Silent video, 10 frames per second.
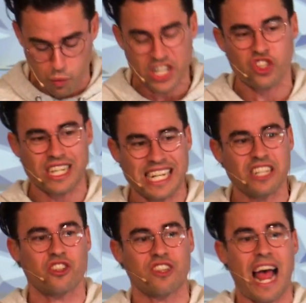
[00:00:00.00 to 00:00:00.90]
which
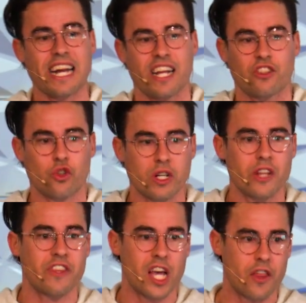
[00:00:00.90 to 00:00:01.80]
each side has
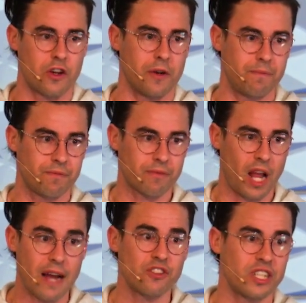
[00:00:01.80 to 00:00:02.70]
treated the other.
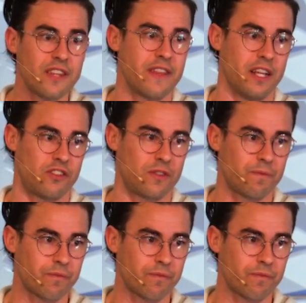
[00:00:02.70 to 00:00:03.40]
I've seen this.